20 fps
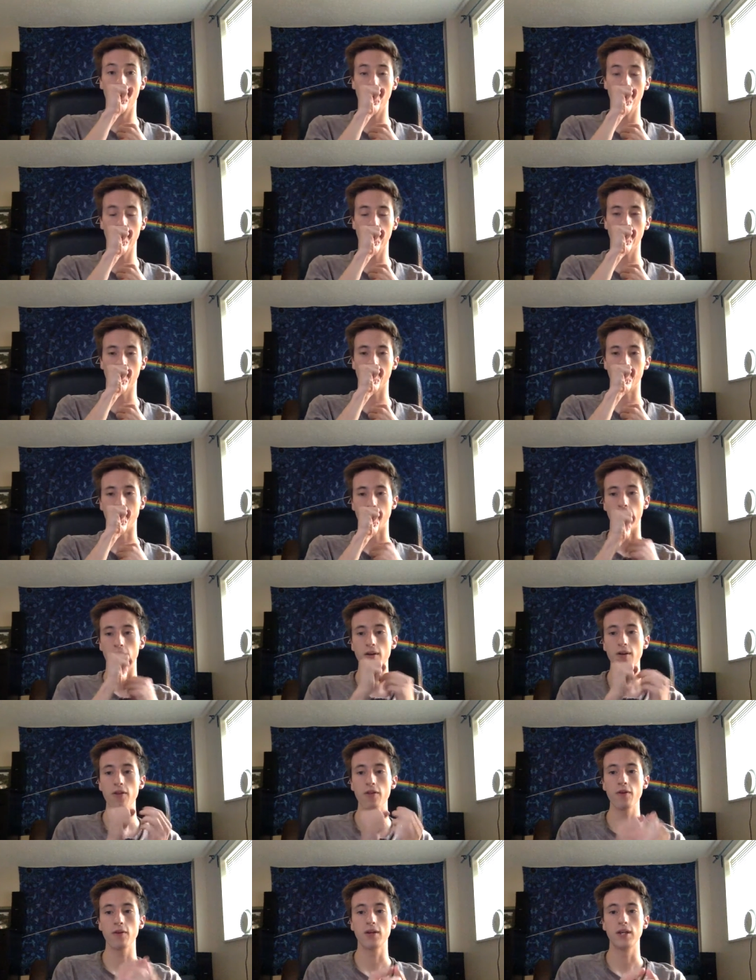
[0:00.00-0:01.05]

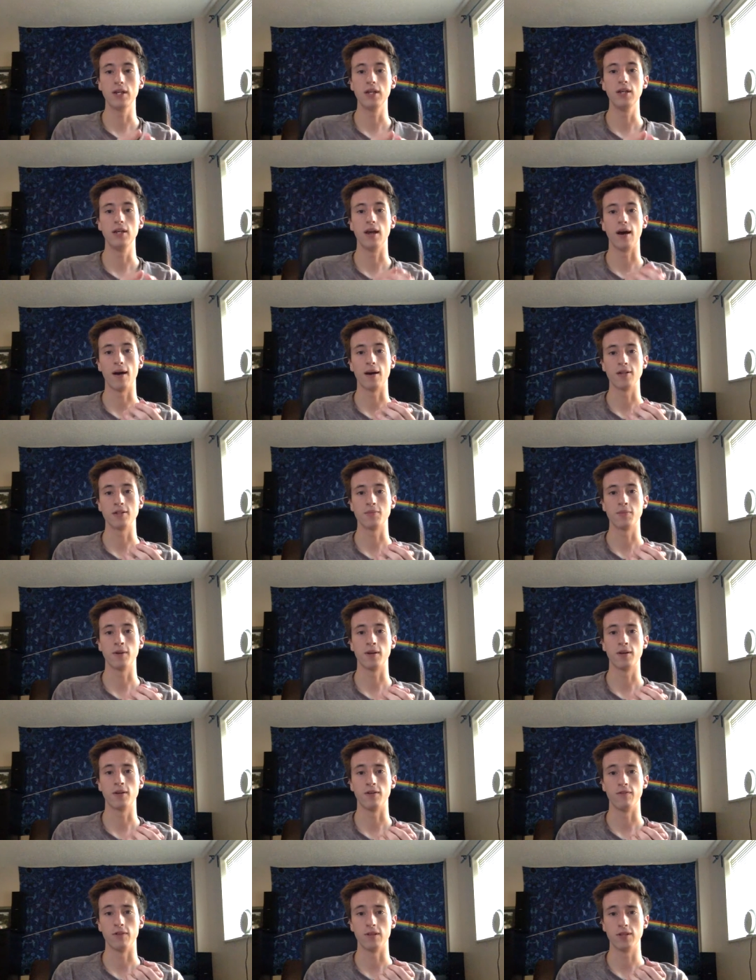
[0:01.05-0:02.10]
another key
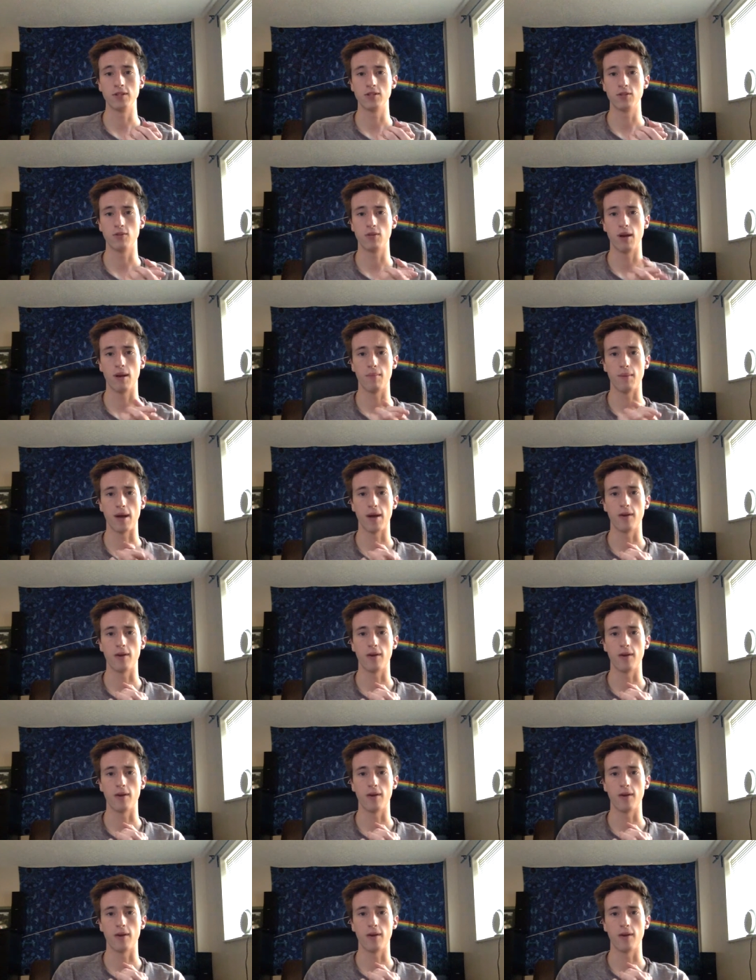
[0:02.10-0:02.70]
aspect of Instagram